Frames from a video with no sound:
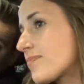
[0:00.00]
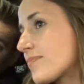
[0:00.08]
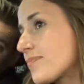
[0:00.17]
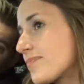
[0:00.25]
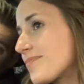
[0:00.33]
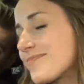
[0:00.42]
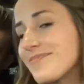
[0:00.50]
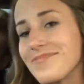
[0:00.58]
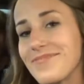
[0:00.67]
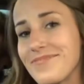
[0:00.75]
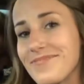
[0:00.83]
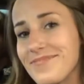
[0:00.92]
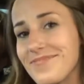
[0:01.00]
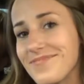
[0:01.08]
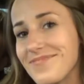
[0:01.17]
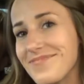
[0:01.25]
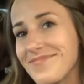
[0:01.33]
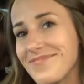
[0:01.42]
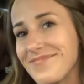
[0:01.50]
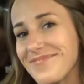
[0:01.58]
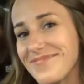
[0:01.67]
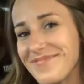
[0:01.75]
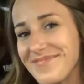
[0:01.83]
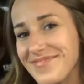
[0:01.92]

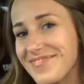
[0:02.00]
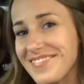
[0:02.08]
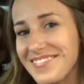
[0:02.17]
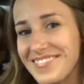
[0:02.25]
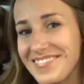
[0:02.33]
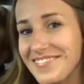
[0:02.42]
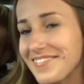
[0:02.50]
(not speaking)